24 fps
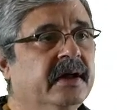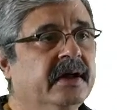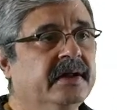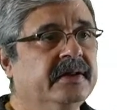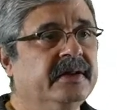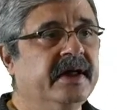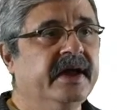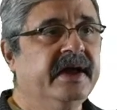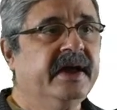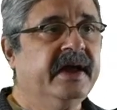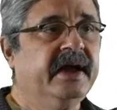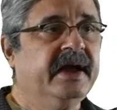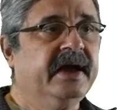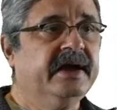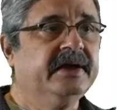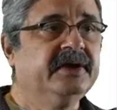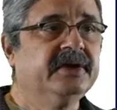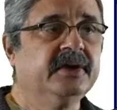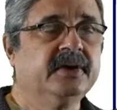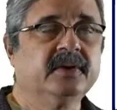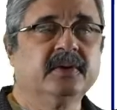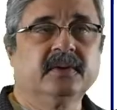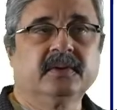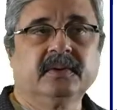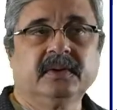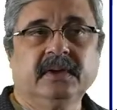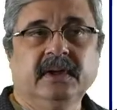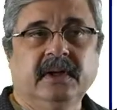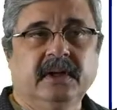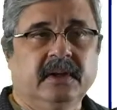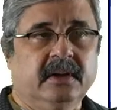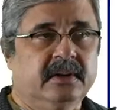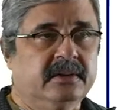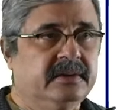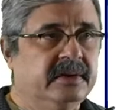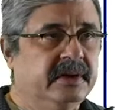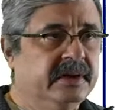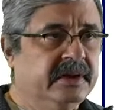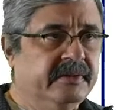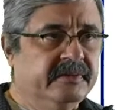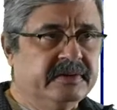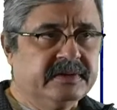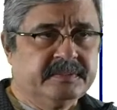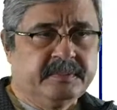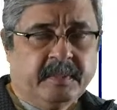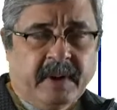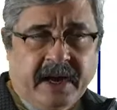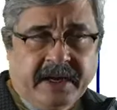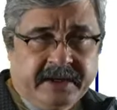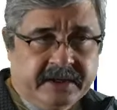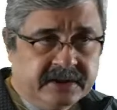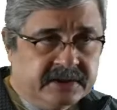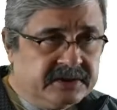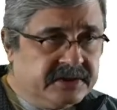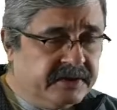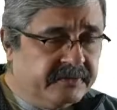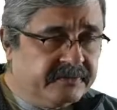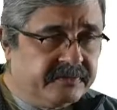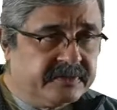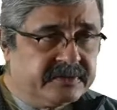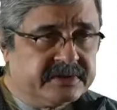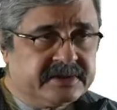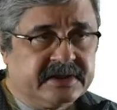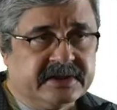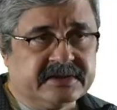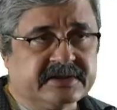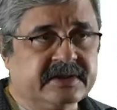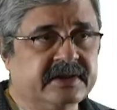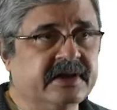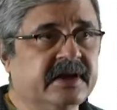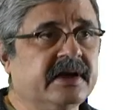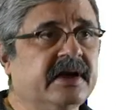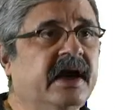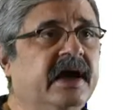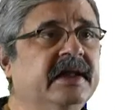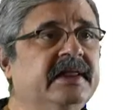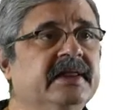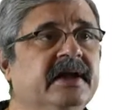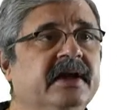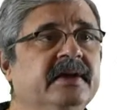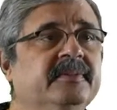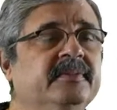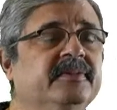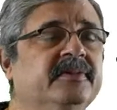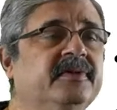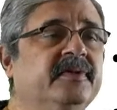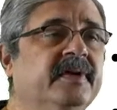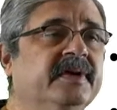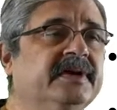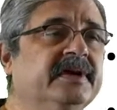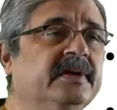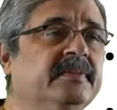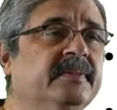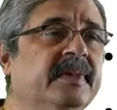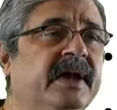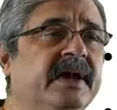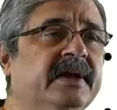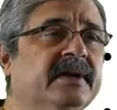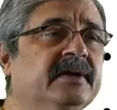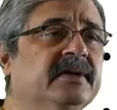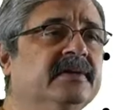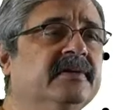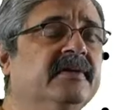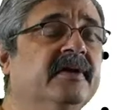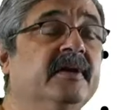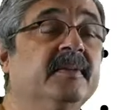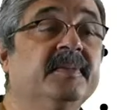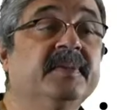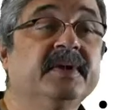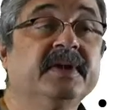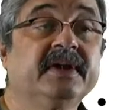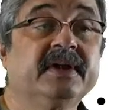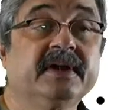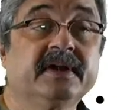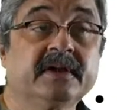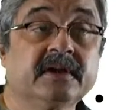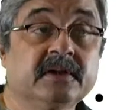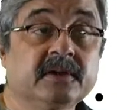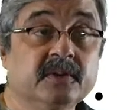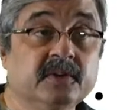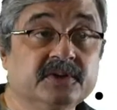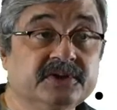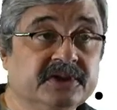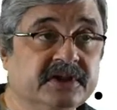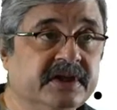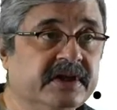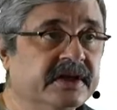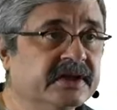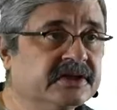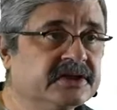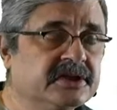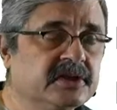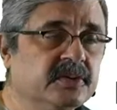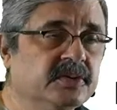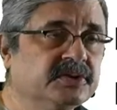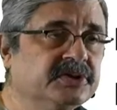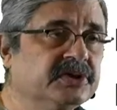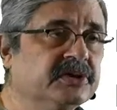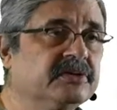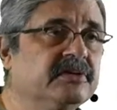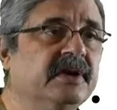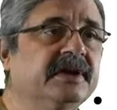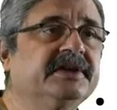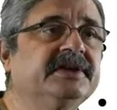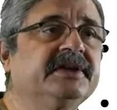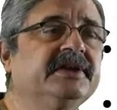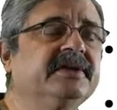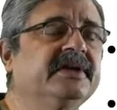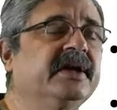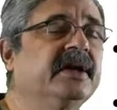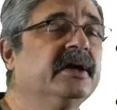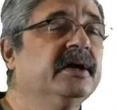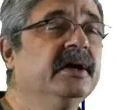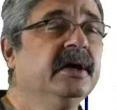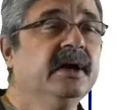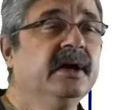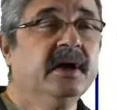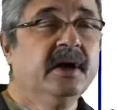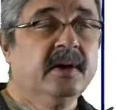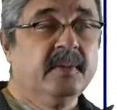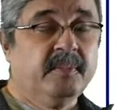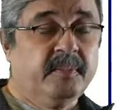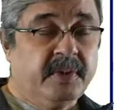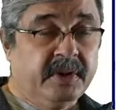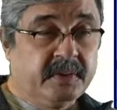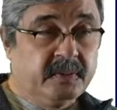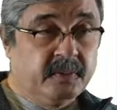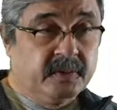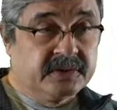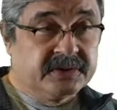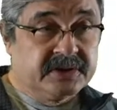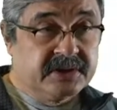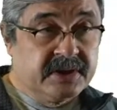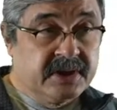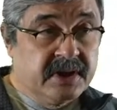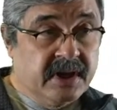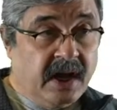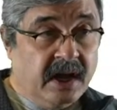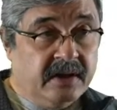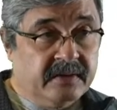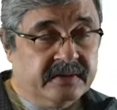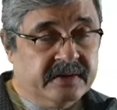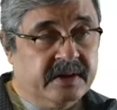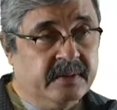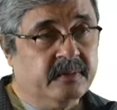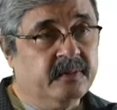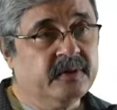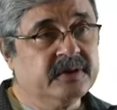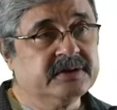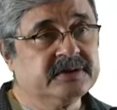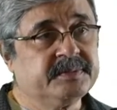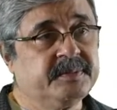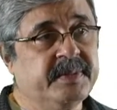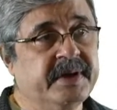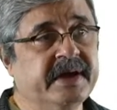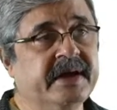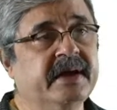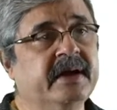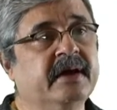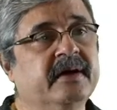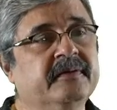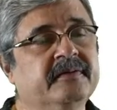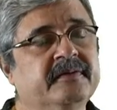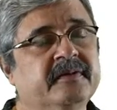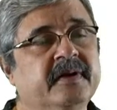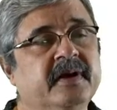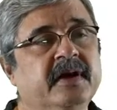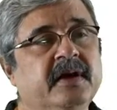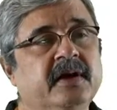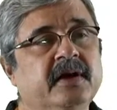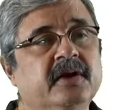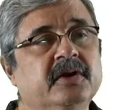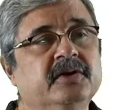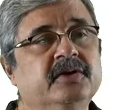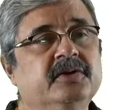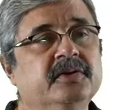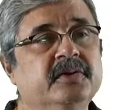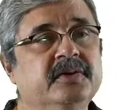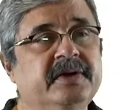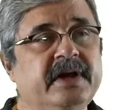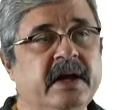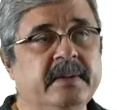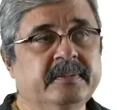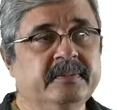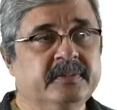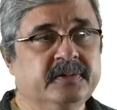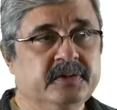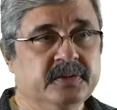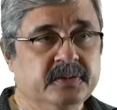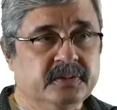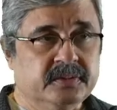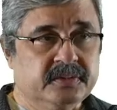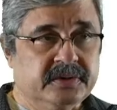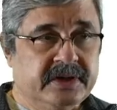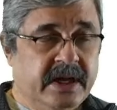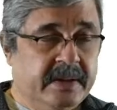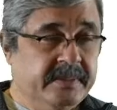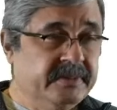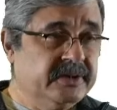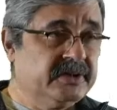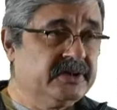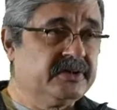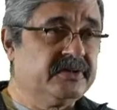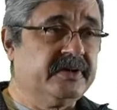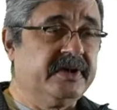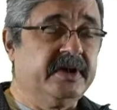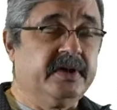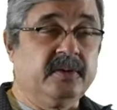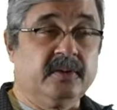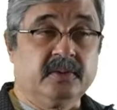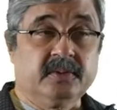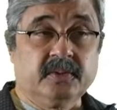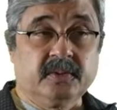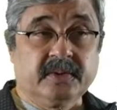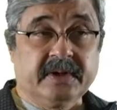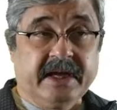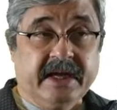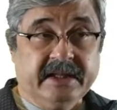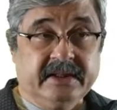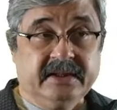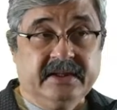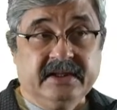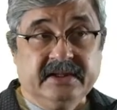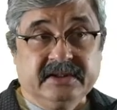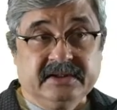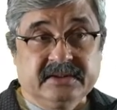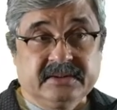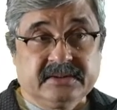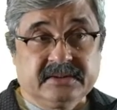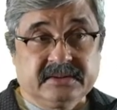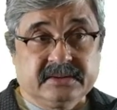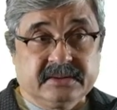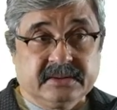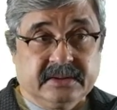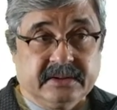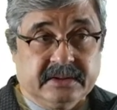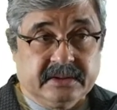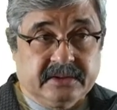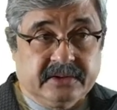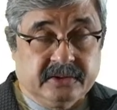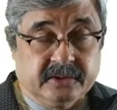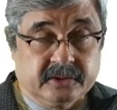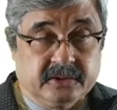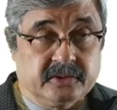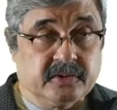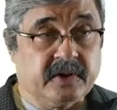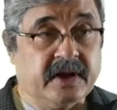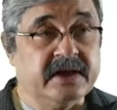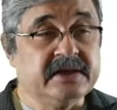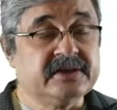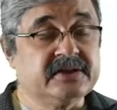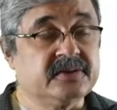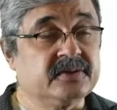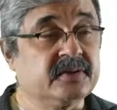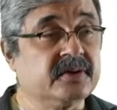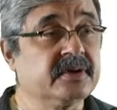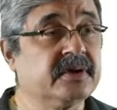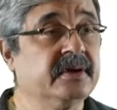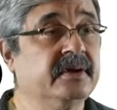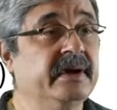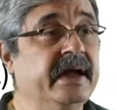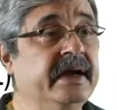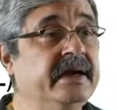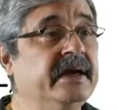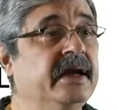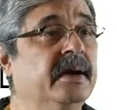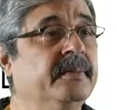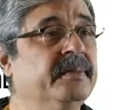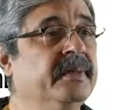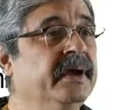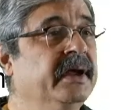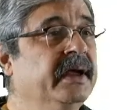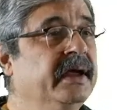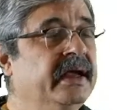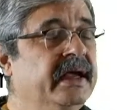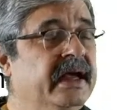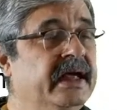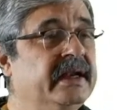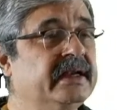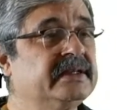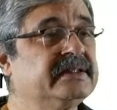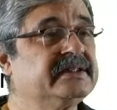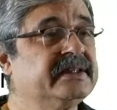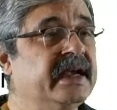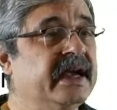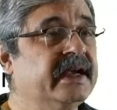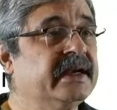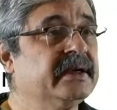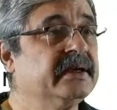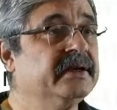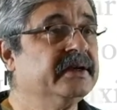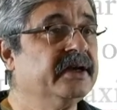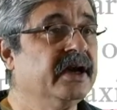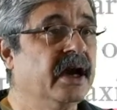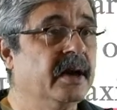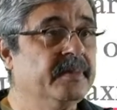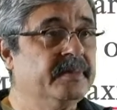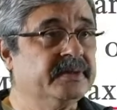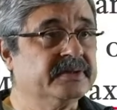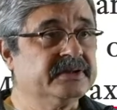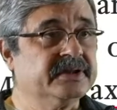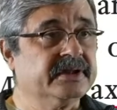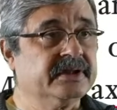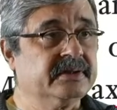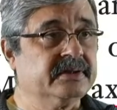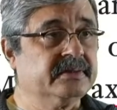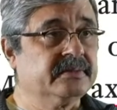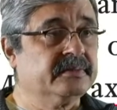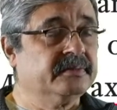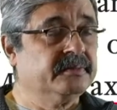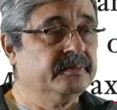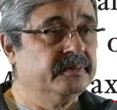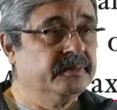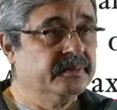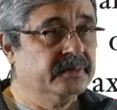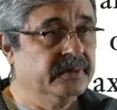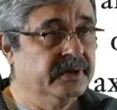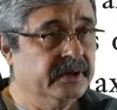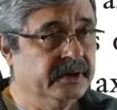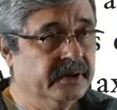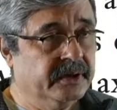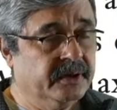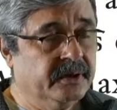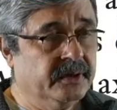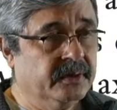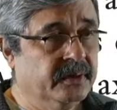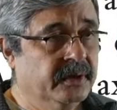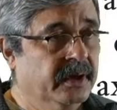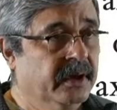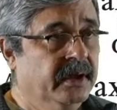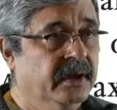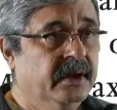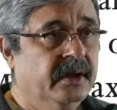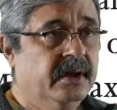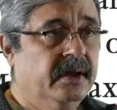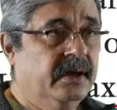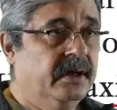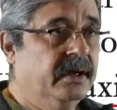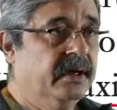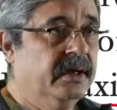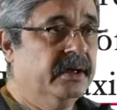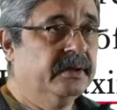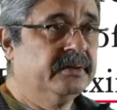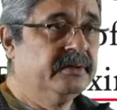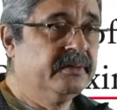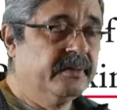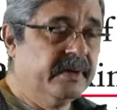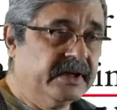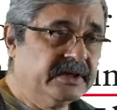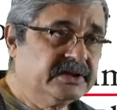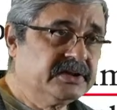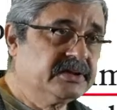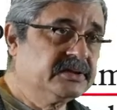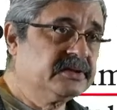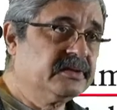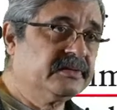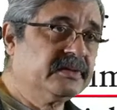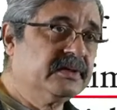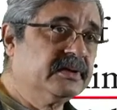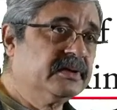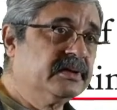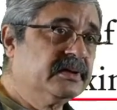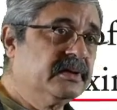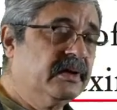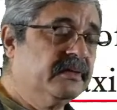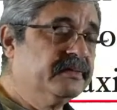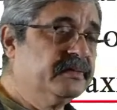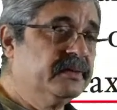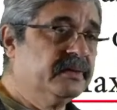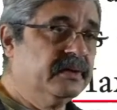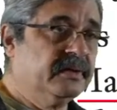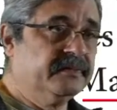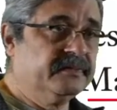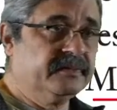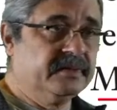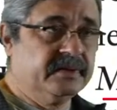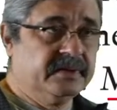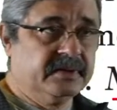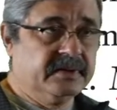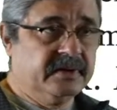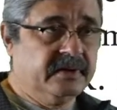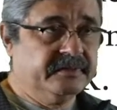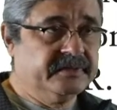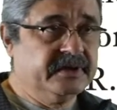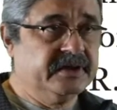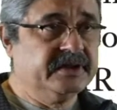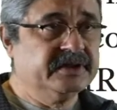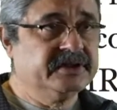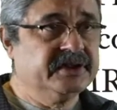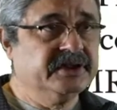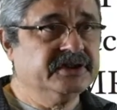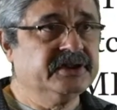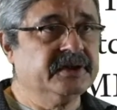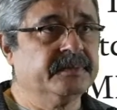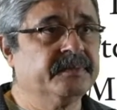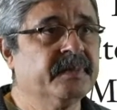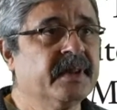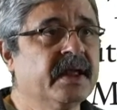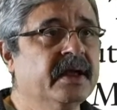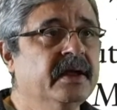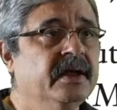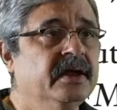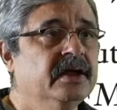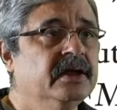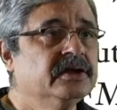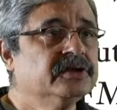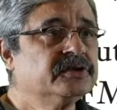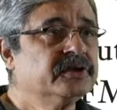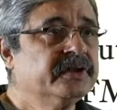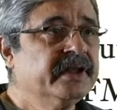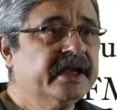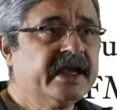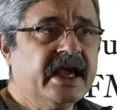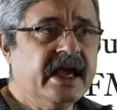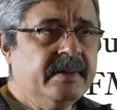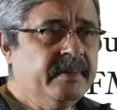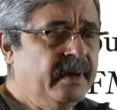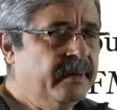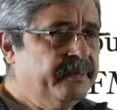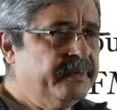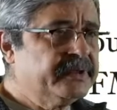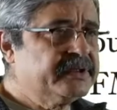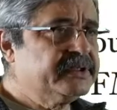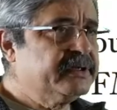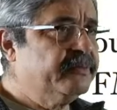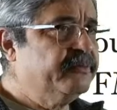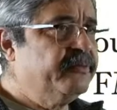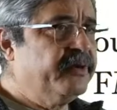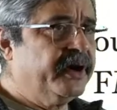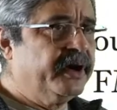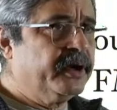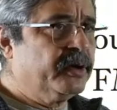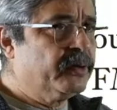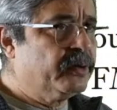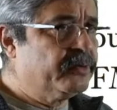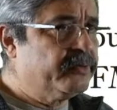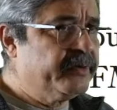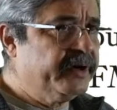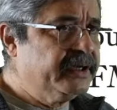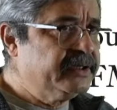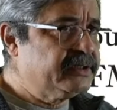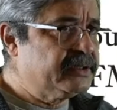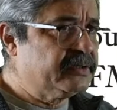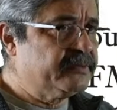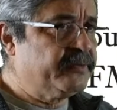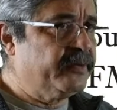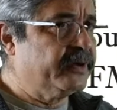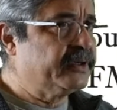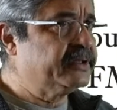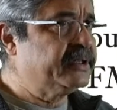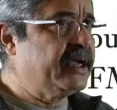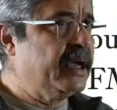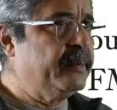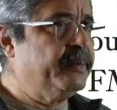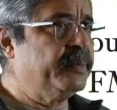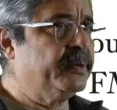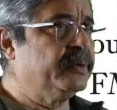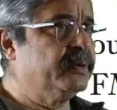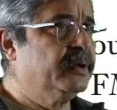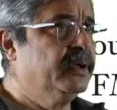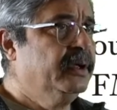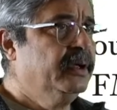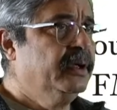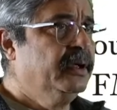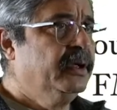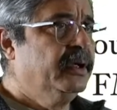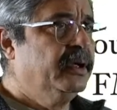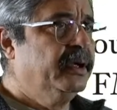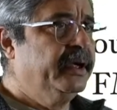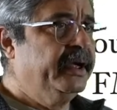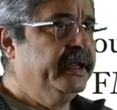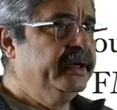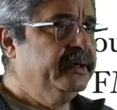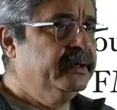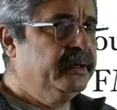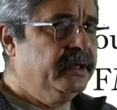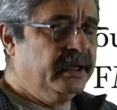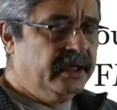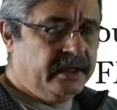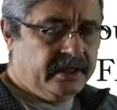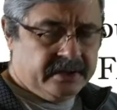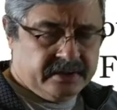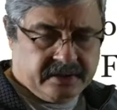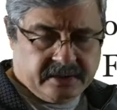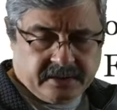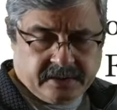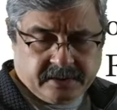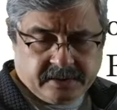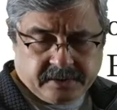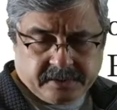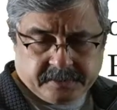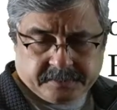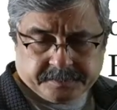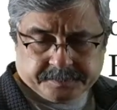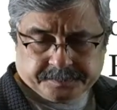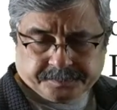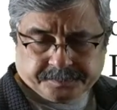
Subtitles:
They had, there were minor differences in the guideline-directed medical therapy and inclusion and exclusion criteria, but none of them was big enough to demonstrate or to get these trials to end up at exactly opposite directions of the decision. So they came up with some very good reasons. For example, in the